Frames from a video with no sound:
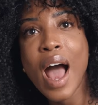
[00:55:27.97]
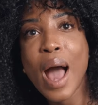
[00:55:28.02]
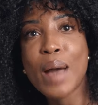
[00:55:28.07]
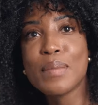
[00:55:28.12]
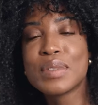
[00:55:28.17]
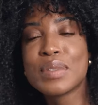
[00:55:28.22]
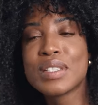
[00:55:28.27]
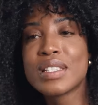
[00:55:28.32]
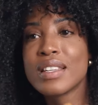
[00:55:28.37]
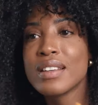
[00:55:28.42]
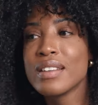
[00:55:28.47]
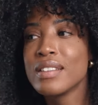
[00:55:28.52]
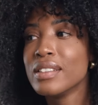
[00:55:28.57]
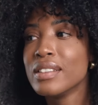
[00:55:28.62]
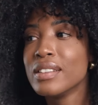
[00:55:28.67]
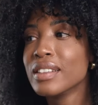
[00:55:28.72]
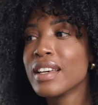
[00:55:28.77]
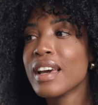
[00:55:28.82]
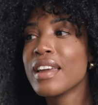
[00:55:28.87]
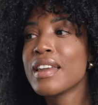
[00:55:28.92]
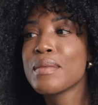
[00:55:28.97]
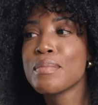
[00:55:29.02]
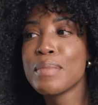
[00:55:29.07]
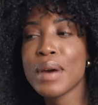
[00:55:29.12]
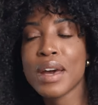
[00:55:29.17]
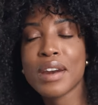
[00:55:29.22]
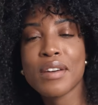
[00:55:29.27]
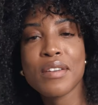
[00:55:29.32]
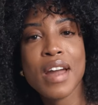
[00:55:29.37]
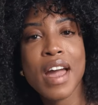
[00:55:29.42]
I'm still getting
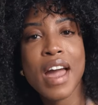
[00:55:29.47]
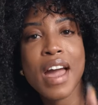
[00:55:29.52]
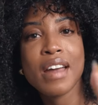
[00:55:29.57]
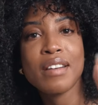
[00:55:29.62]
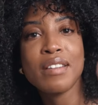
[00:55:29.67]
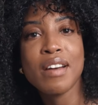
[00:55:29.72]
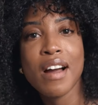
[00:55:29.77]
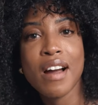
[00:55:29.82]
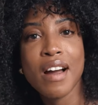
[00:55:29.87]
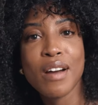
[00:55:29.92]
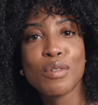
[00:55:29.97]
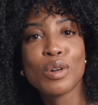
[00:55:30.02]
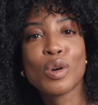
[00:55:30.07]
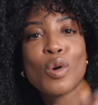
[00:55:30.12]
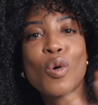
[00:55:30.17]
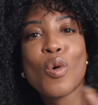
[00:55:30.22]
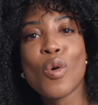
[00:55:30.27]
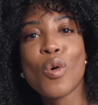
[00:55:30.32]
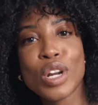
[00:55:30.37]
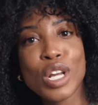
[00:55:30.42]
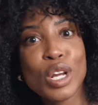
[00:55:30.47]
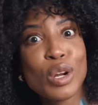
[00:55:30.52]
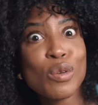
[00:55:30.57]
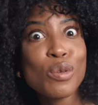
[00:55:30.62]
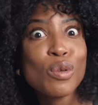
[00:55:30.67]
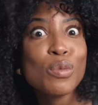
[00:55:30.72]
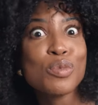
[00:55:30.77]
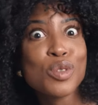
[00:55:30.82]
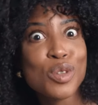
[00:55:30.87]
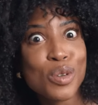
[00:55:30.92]
better at uh, recording
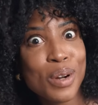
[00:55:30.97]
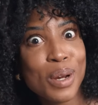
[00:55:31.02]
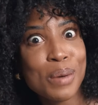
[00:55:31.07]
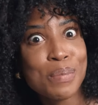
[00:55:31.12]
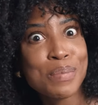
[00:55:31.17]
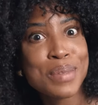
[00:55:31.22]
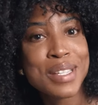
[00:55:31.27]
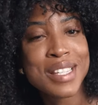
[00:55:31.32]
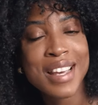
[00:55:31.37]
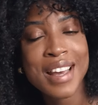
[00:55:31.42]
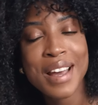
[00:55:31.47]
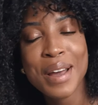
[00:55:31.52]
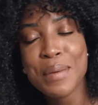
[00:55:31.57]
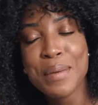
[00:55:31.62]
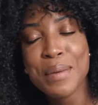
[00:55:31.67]
group trips.